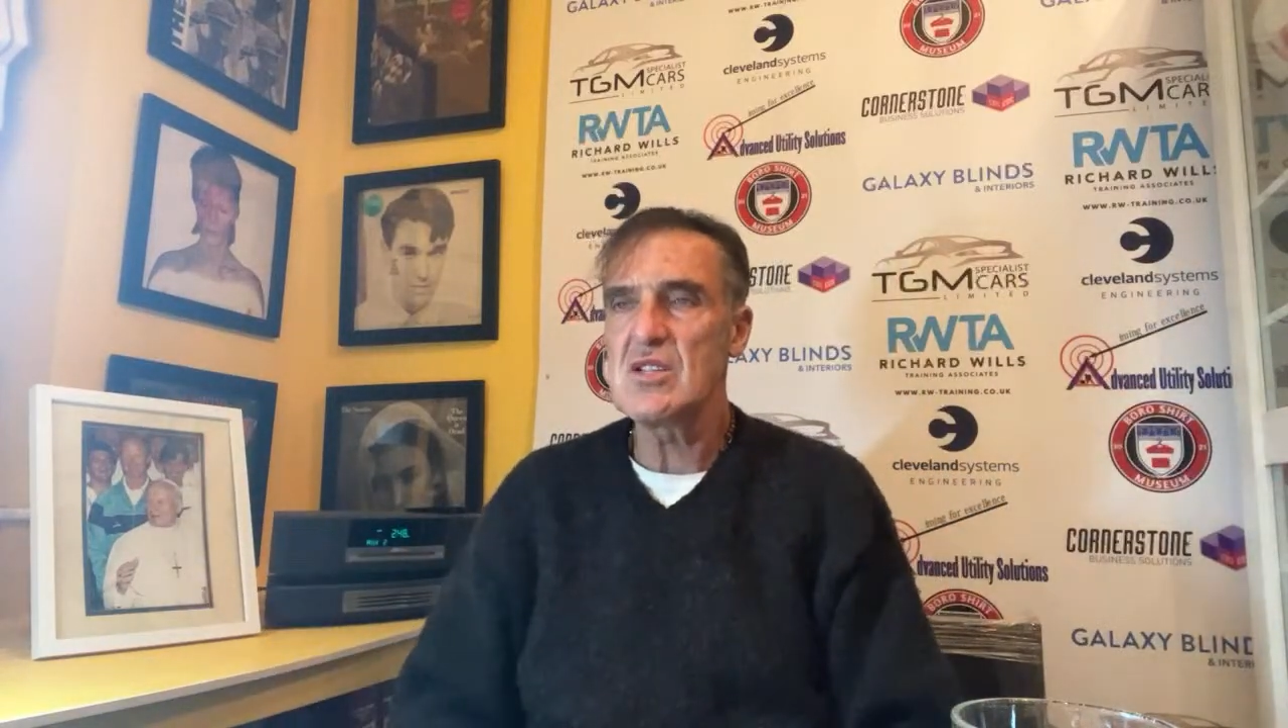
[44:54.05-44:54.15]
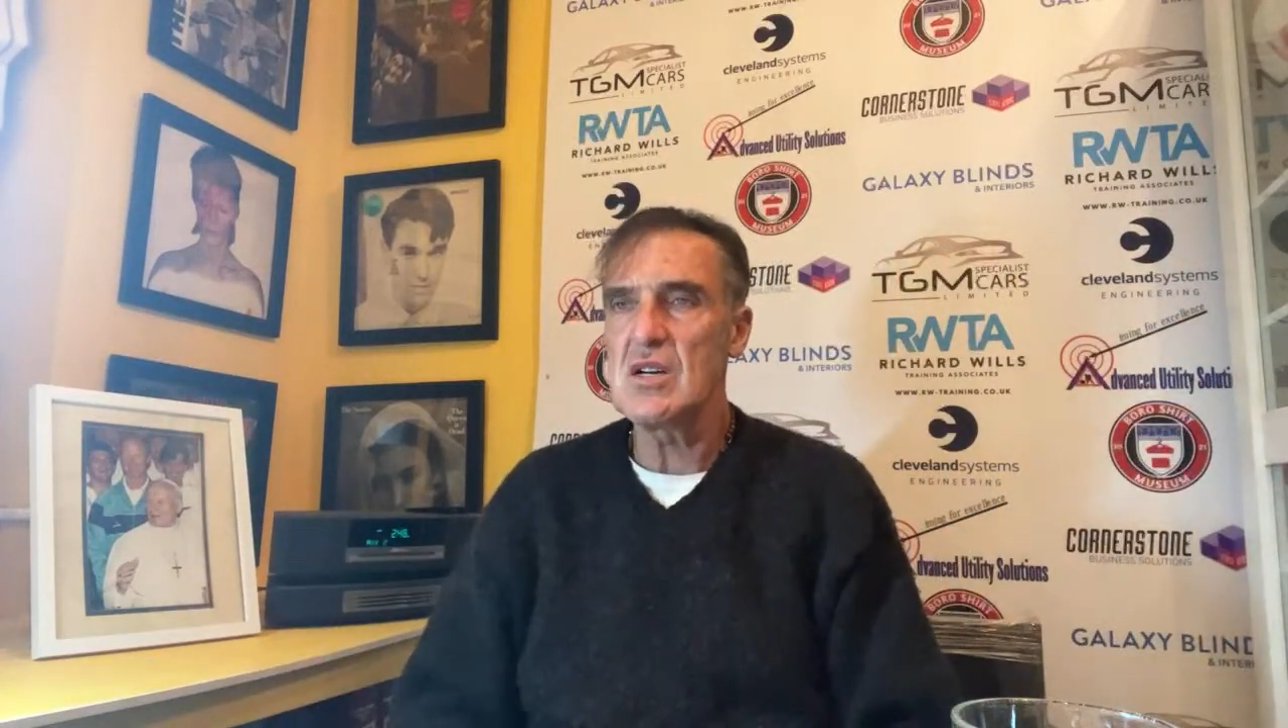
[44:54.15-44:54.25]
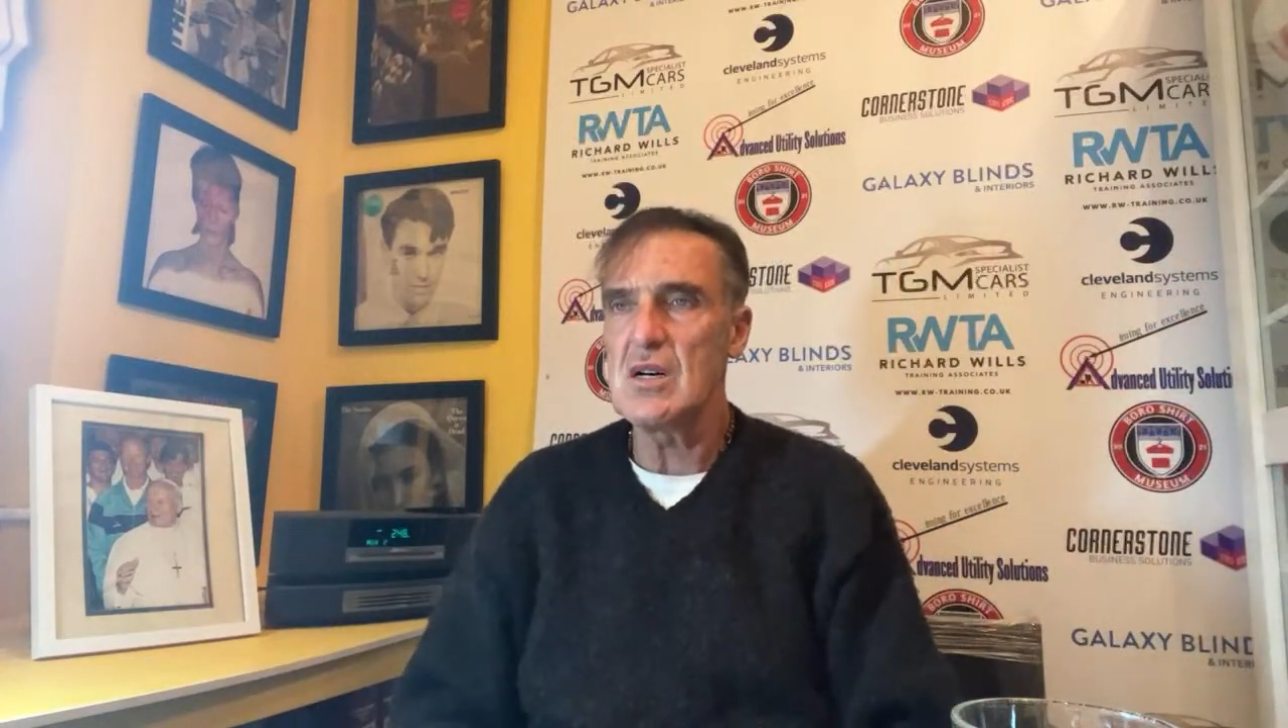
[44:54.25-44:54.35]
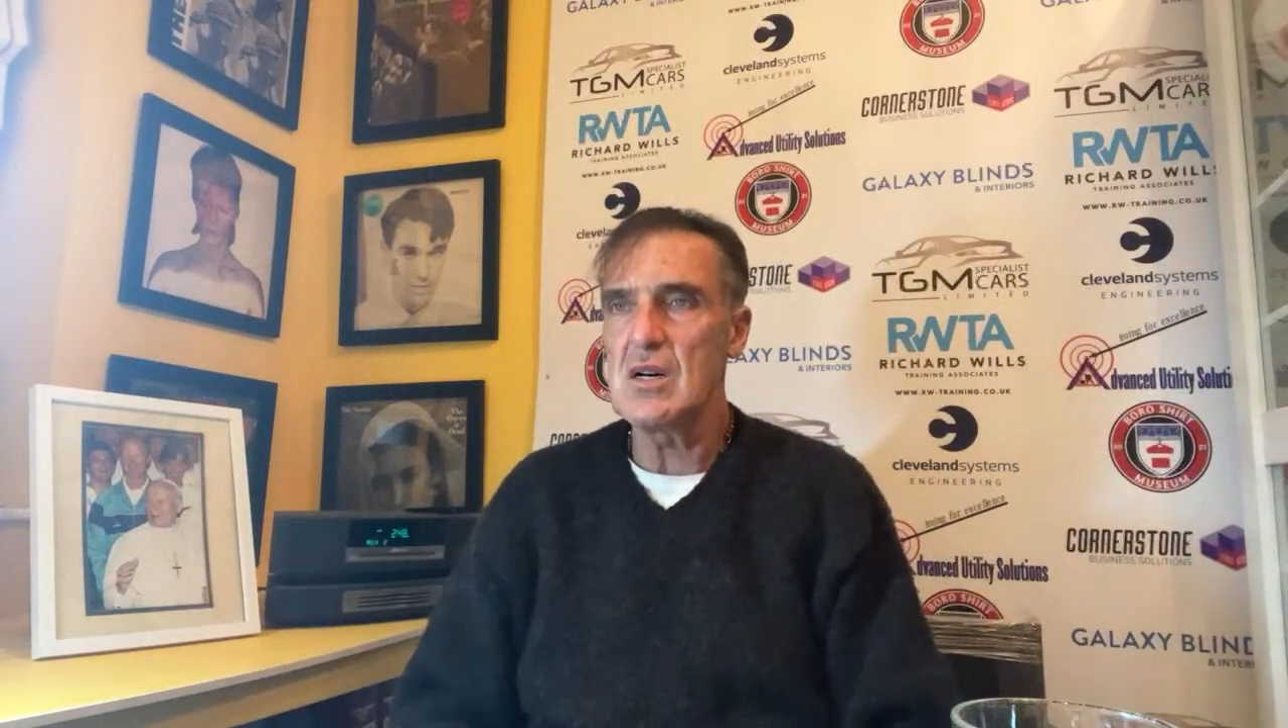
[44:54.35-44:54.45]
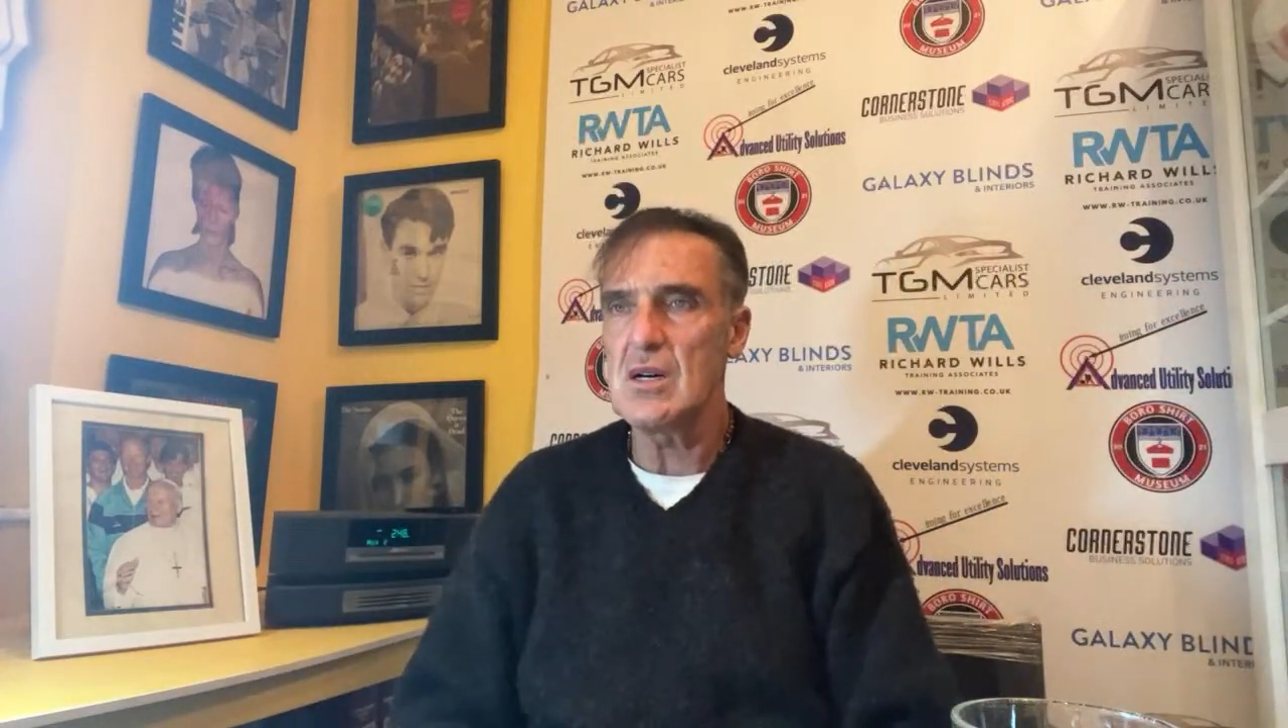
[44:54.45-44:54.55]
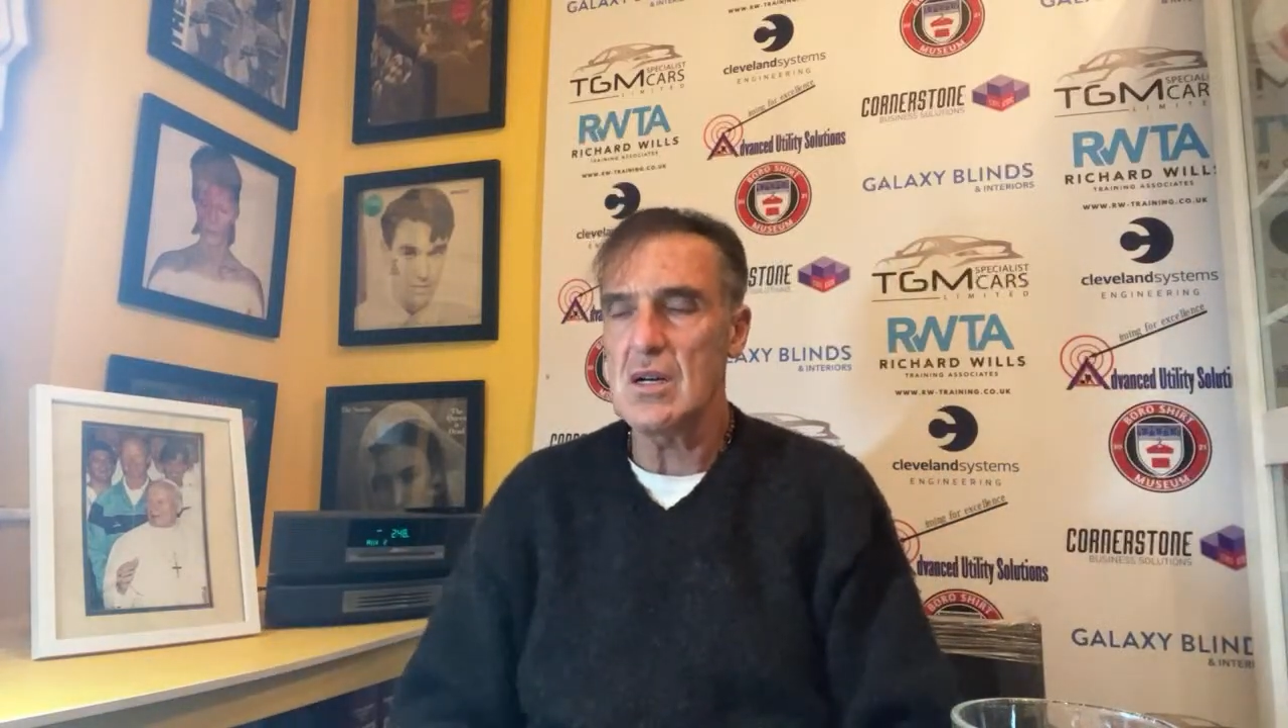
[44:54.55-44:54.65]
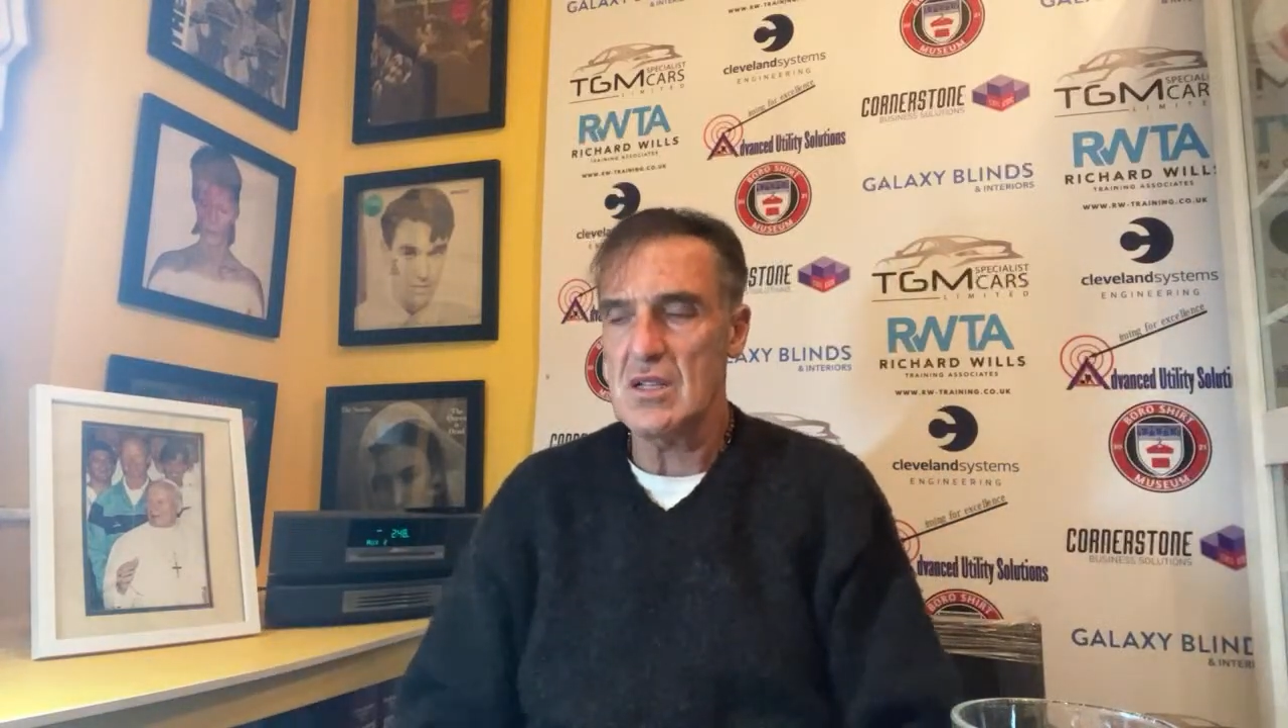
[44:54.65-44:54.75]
are